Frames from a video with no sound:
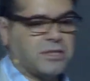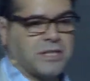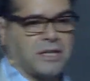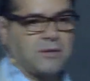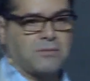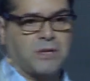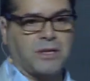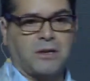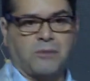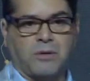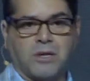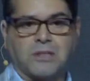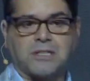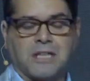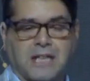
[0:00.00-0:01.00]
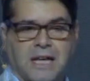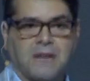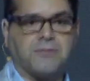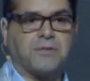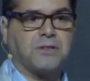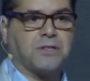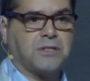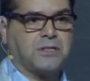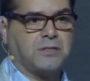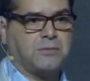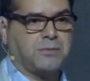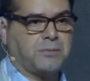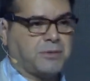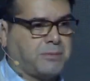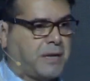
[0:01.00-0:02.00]
at it, we looked at it again from the
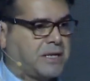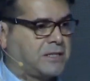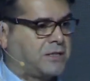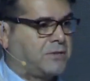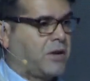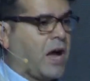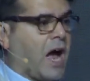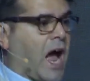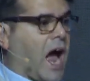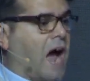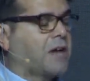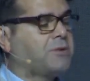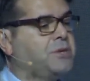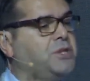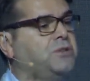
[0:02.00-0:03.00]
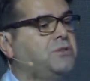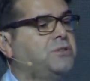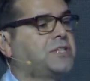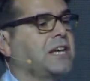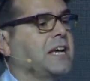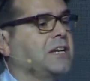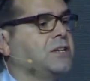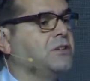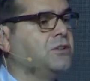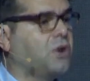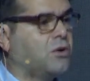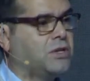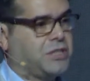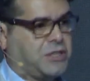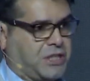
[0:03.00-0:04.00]
consumer perspective. How do we use
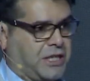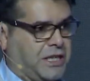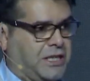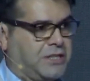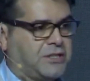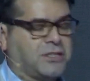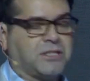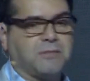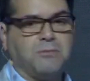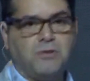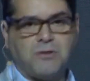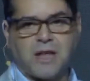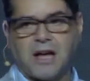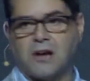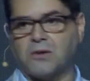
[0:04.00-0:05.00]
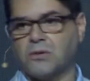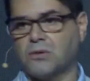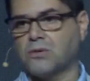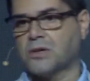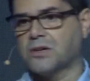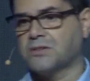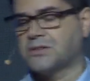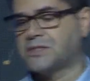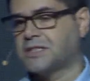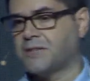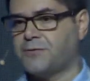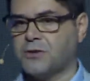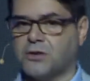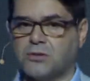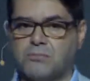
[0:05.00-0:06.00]
technology to smooth out all those
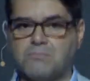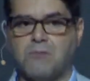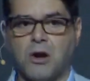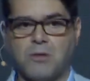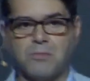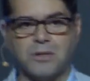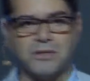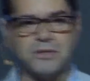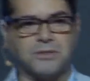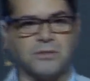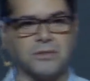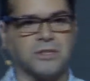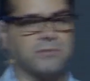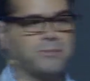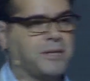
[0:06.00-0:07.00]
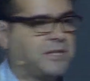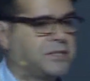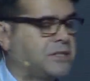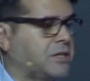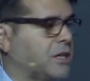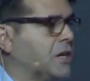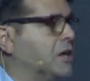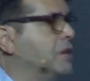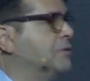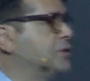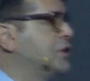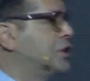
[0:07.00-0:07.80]
difficult moments, all those peaks and curves, the